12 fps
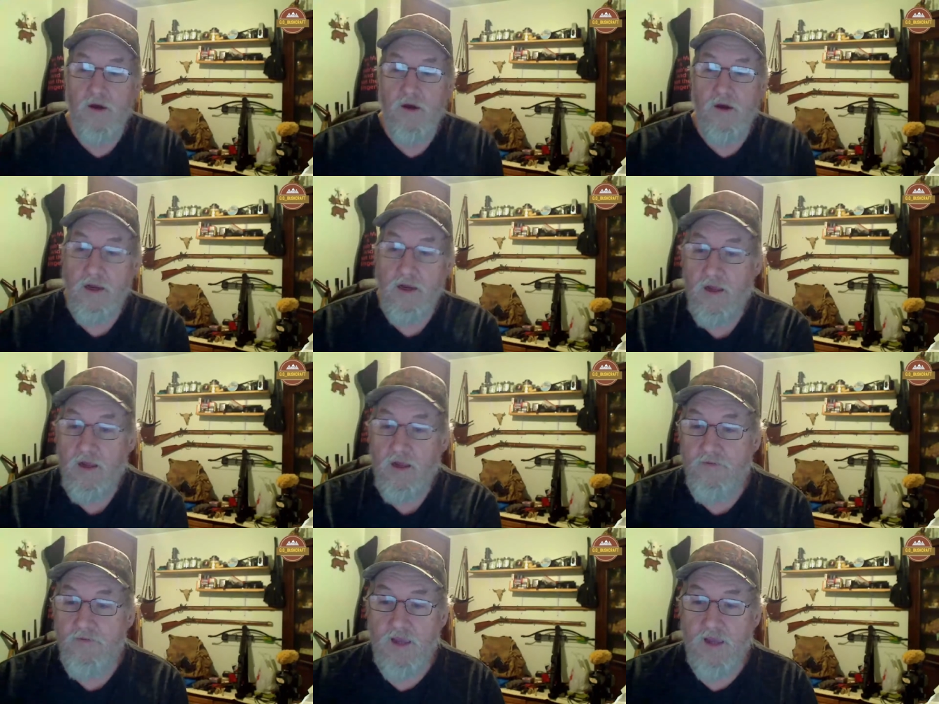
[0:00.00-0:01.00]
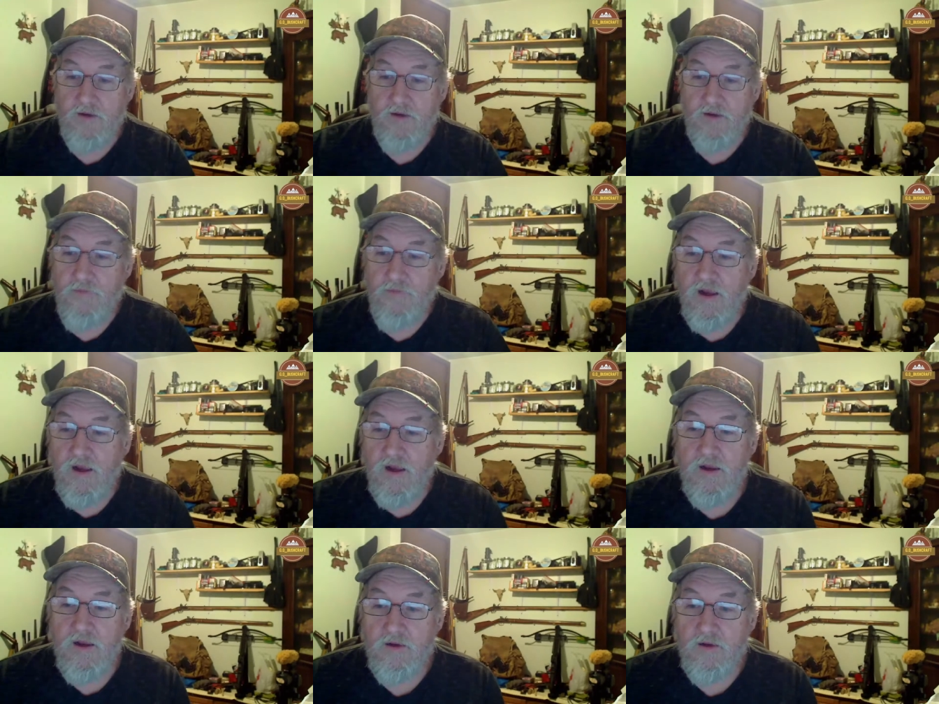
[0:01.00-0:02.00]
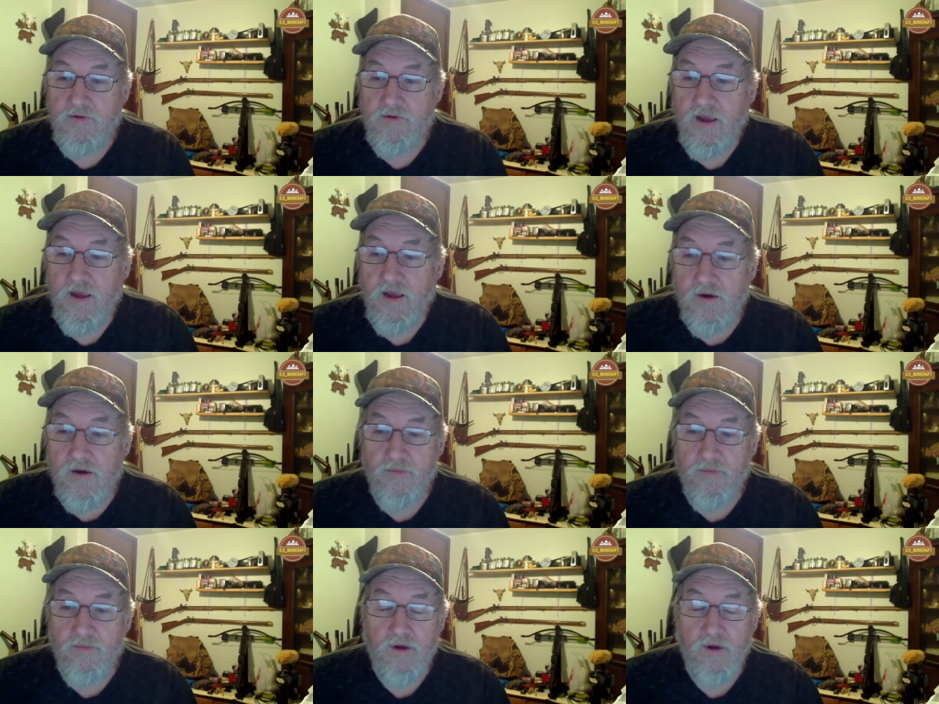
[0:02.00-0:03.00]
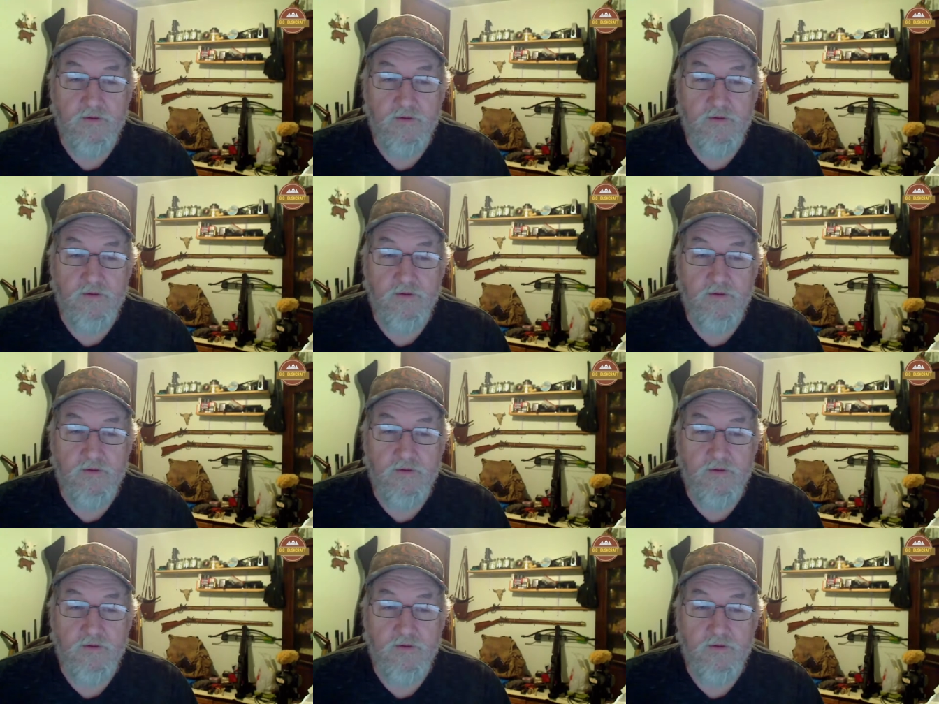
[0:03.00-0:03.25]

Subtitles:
I didn't have any cash to buy any. I'd snag a couple of his,